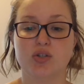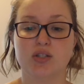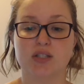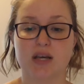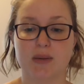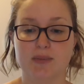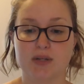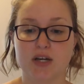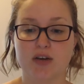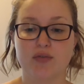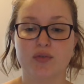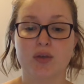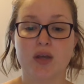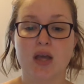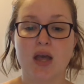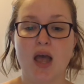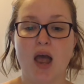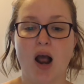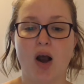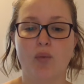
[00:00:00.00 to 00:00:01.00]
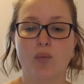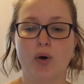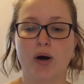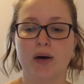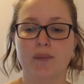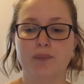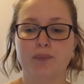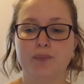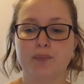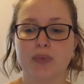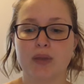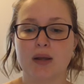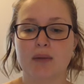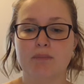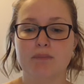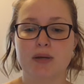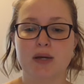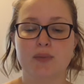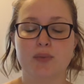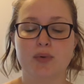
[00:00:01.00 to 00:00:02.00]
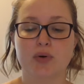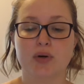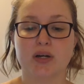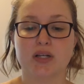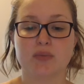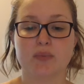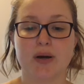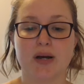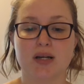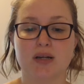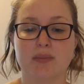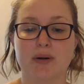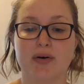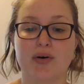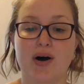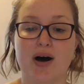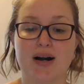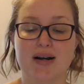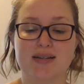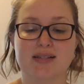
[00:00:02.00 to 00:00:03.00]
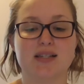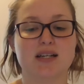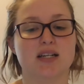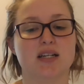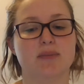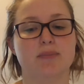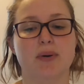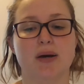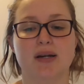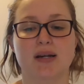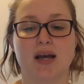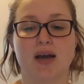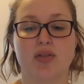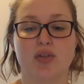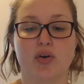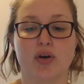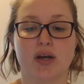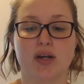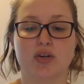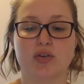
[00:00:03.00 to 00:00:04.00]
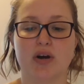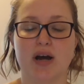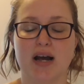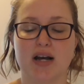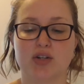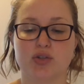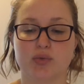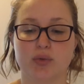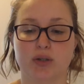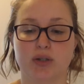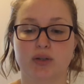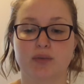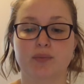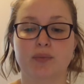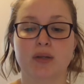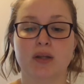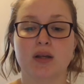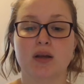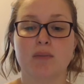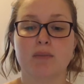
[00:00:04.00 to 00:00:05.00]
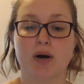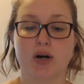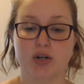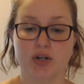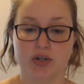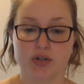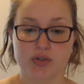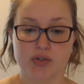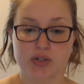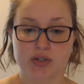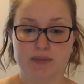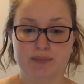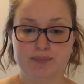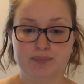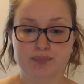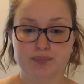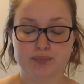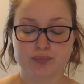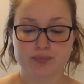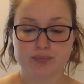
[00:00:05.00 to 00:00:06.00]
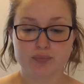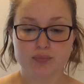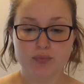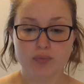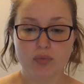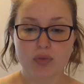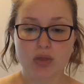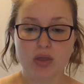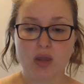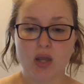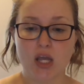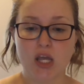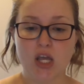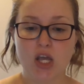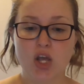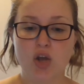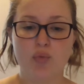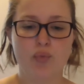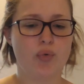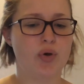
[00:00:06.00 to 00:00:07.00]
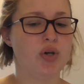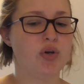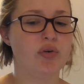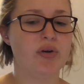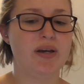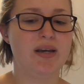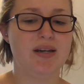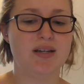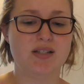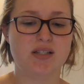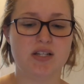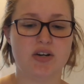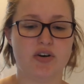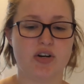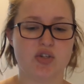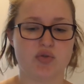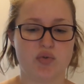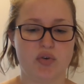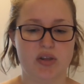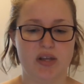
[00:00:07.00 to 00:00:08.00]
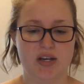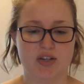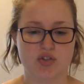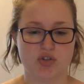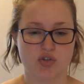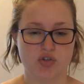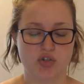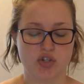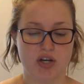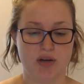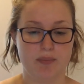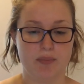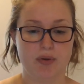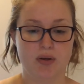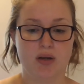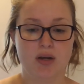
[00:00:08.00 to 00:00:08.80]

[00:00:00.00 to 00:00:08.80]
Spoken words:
deceptive and what people expect about honesty depending on their interactual partners. When you're in a serious relationship,